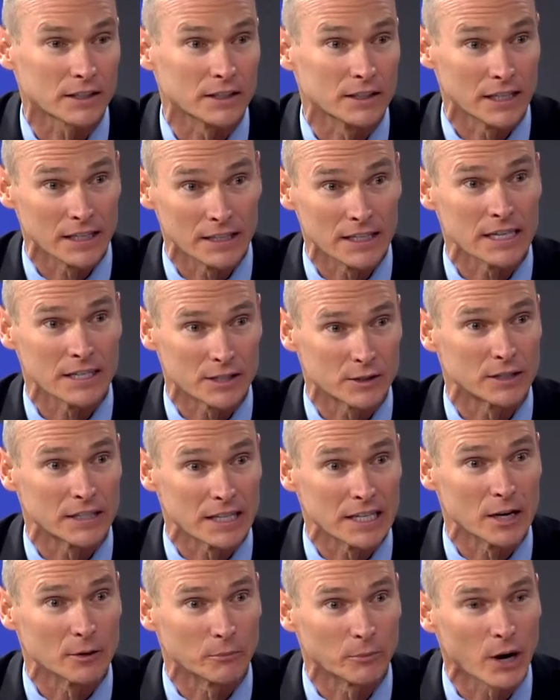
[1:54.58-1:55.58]
he needs to
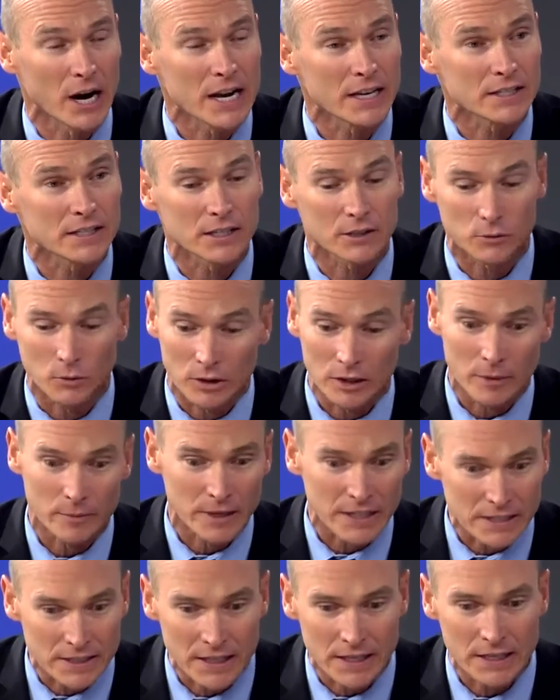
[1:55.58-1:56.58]
get braces. Well, let me
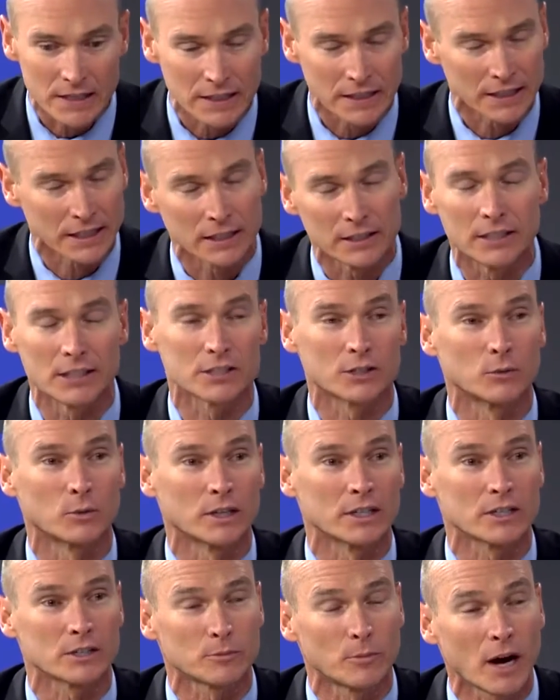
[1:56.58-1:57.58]
see. The kid doesn't
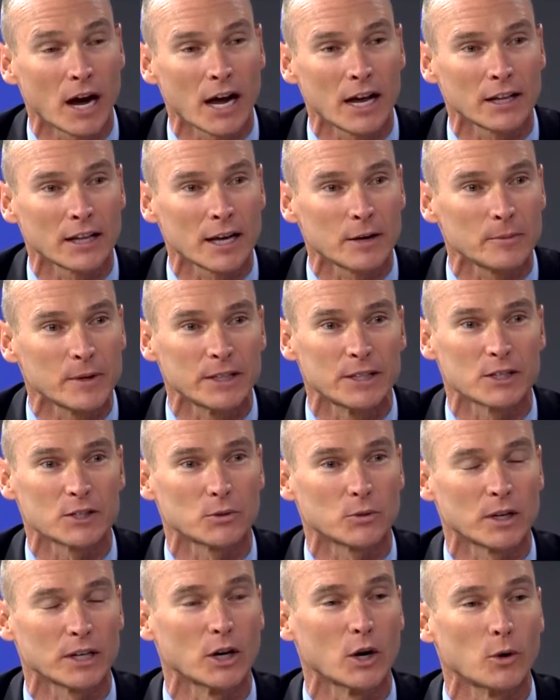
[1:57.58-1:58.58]
want to smile at me. He doesn't
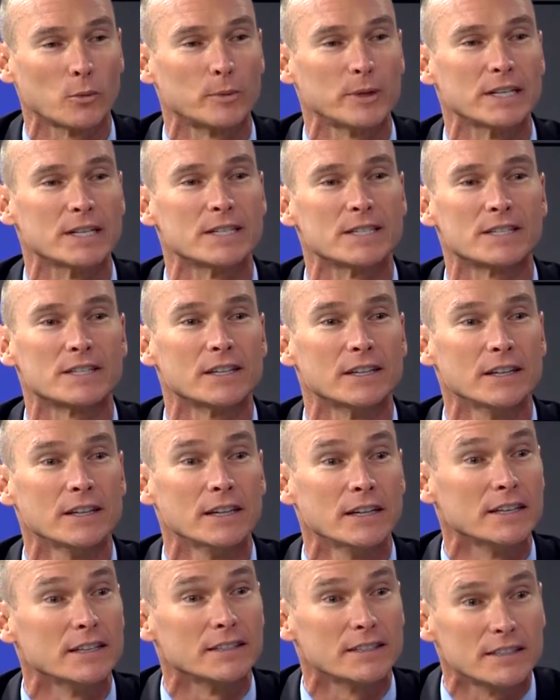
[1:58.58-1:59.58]
want to open his
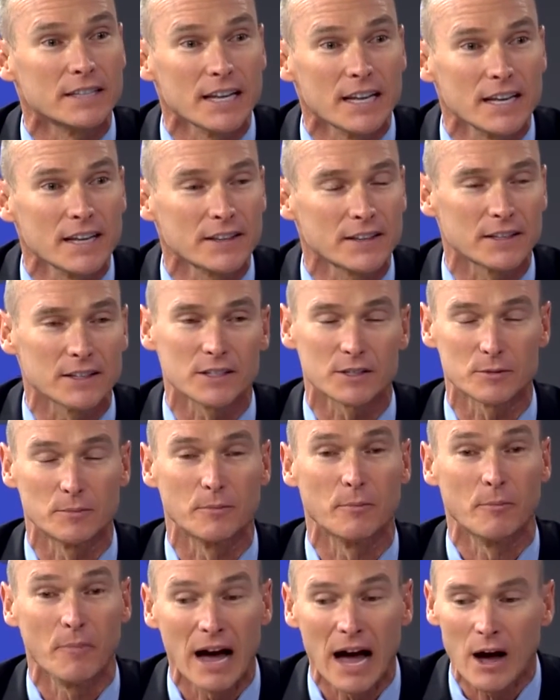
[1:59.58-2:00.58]
teeth, his
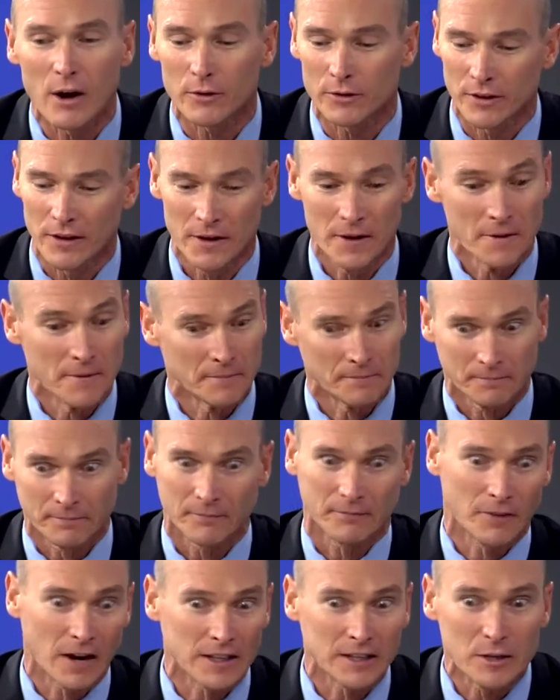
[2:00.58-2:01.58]
mouth.
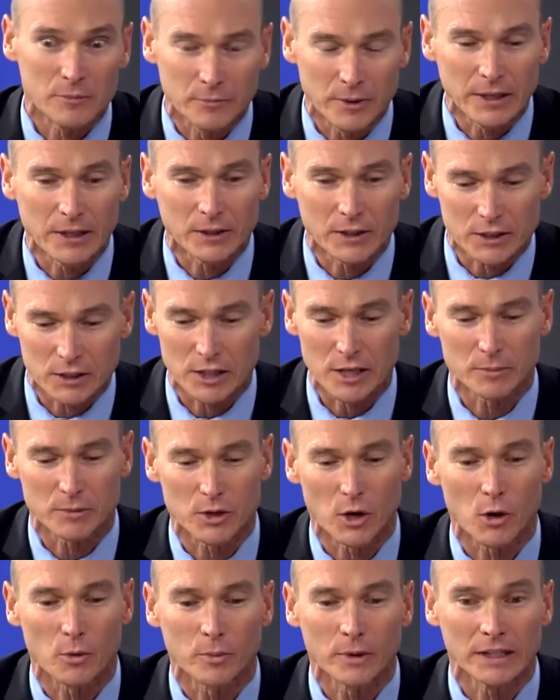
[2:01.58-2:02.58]
Finally peel his lips
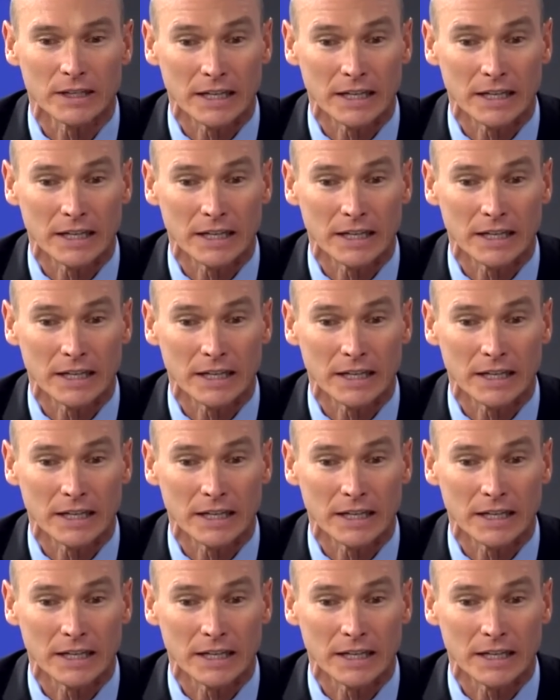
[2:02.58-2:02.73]
open,